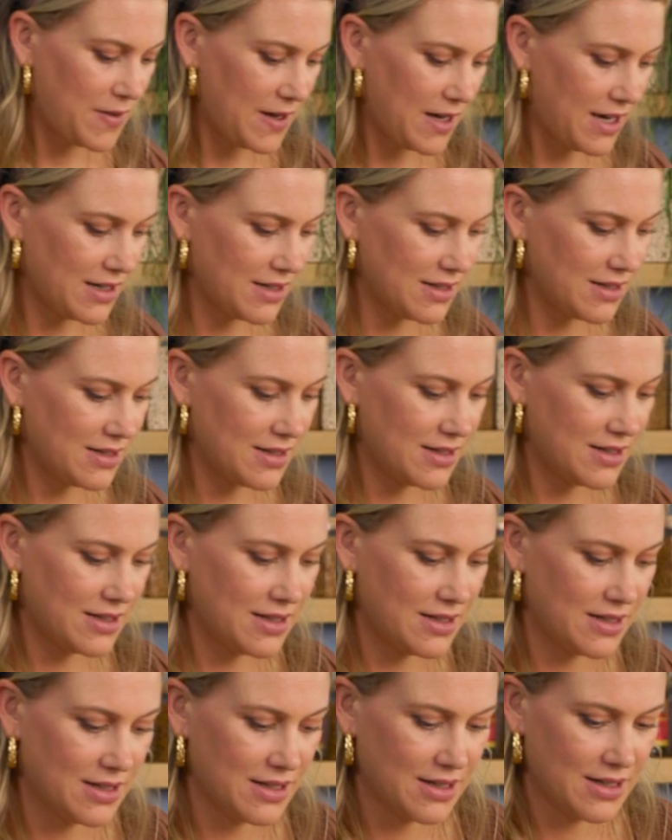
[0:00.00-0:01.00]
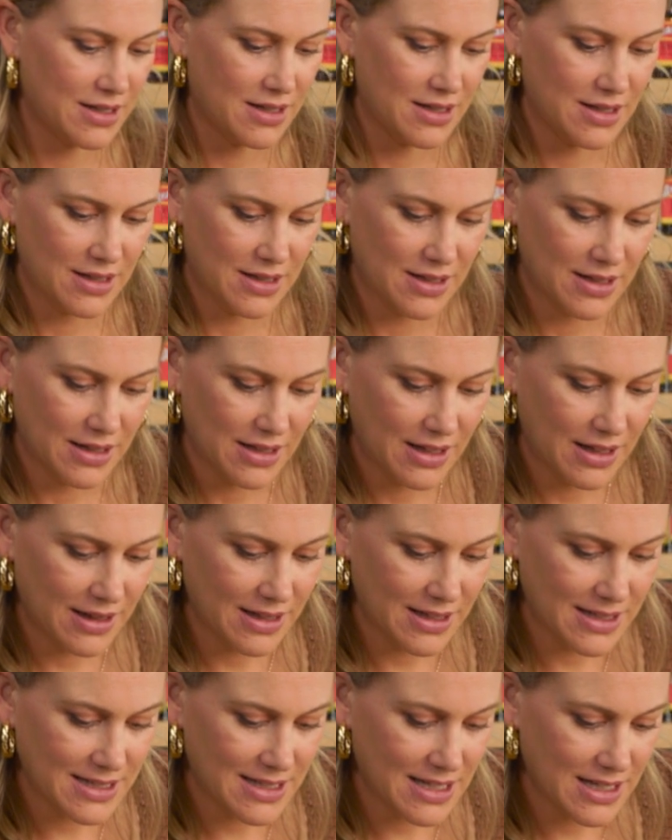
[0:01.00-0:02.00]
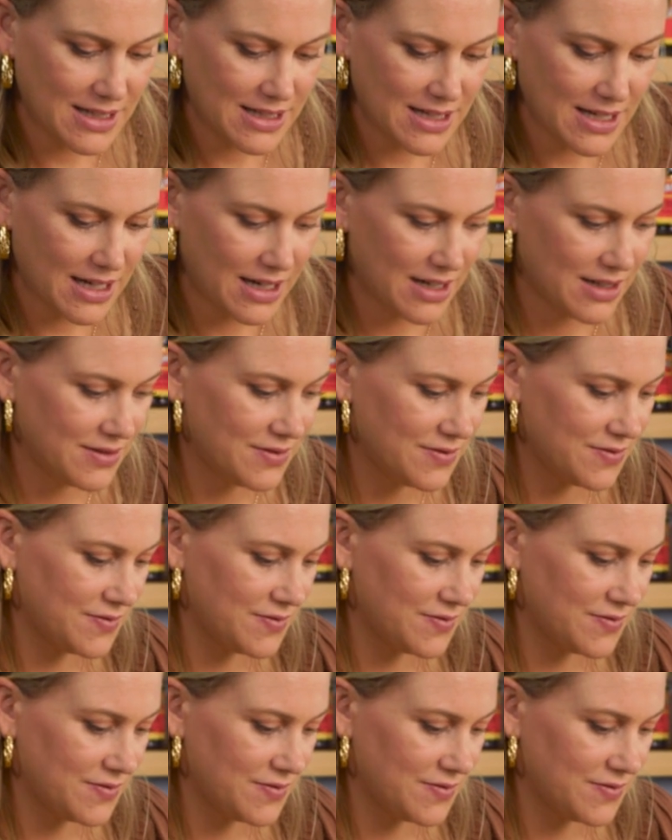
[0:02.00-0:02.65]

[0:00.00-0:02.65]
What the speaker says: that in the centre.